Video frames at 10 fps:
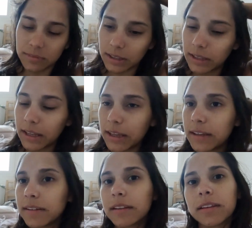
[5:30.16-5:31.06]
the
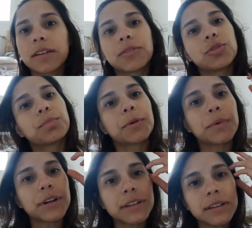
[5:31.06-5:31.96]
ladies at the
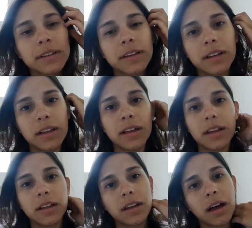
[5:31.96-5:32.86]
supermarket,
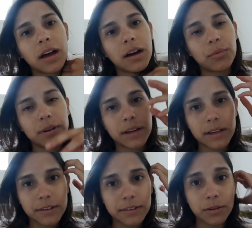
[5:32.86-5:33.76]
when I
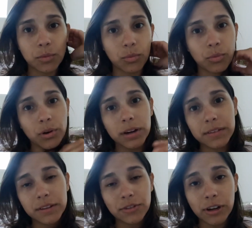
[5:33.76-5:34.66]
asked them
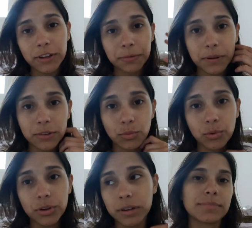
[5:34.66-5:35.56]
where the trash bags
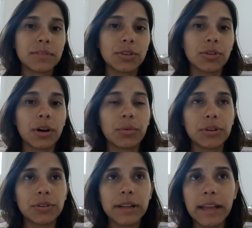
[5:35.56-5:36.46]
were, so I
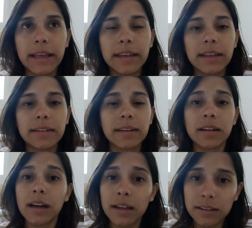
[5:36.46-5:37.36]
went to the lady and
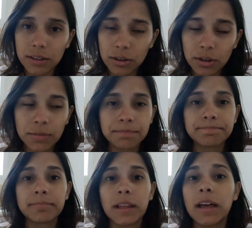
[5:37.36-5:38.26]
said, "Anasayo."
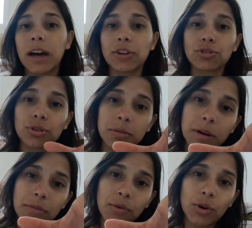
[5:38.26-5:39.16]
I showed her
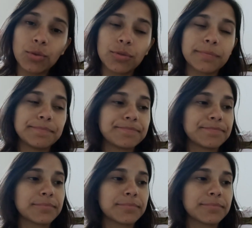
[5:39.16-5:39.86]
my phone,